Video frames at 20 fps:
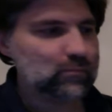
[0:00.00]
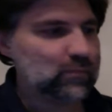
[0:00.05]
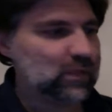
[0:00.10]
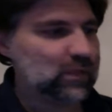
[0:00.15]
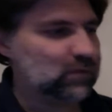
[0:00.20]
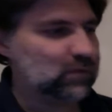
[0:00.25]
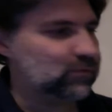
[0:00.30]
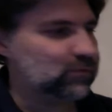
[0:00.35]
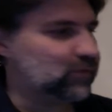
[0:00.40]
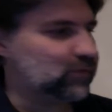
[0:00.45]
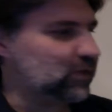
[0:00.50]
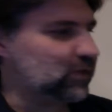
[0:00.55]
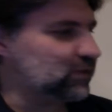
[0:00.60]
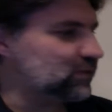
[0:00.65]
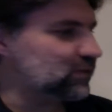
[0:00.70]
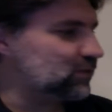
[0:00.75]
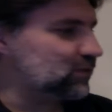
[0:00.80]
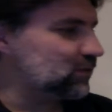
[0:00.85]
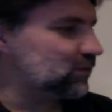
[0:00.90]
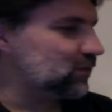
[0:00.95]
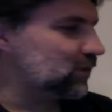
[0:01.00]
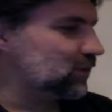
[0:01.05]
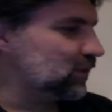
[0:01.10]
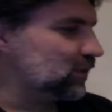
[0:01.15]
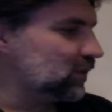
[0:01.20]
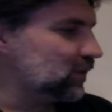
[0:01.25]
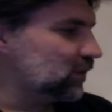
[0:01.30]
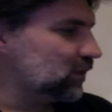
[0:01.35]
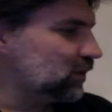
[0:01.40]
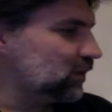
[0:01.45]
First,
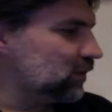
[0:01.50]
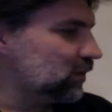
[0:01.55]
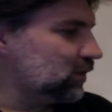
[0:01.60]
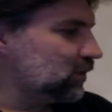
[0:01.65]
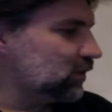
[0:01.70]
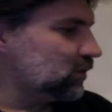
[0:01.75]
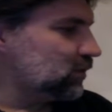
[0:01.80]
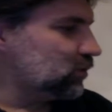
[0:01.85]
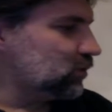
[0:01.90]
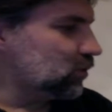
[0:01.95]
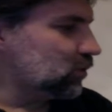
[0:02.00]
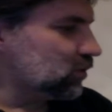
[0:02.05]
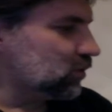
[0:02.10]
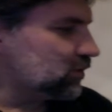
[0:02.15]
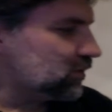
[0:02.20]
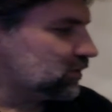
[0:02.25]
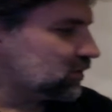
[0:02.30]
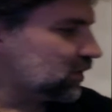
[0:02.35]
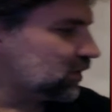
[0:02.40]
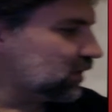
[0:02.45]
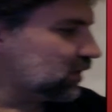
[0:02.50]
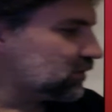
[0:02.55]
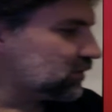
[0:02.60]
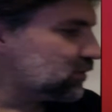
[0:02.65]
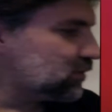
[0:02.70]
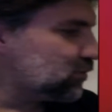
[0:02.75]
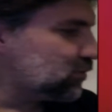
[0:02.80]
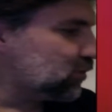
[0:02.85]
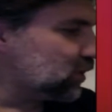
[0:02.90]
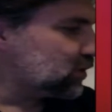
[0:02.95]
Joel discussed
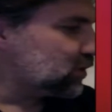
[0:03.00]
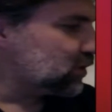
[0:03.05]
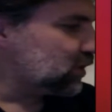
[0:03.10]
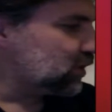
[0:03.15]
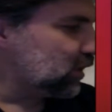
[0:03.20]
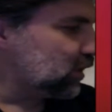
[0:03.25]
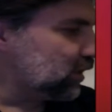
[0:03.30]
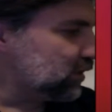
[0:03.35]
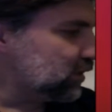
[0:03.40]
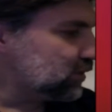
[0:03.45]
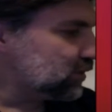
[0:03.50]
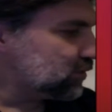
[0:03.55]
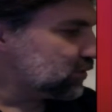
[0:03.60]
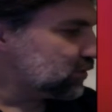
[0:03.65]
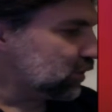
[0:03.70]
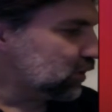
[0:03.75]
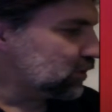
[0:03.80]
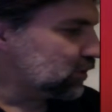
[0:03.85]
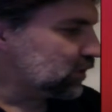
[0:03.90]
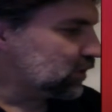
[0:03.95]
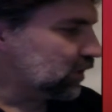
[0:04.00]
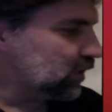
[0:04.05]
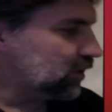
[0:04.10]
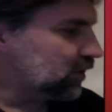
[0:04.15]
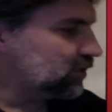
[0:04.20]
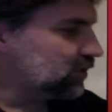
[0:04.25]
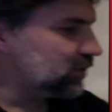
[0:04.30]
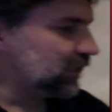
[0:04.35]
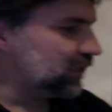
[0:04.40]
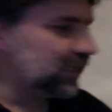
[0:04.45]
flush cutters. Flush cutters
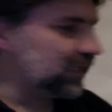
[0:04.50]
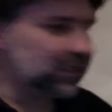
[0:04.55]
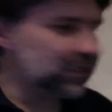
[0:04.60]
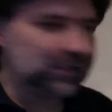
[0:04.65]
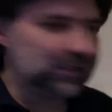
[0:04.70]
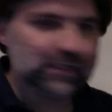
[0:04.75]
are handy.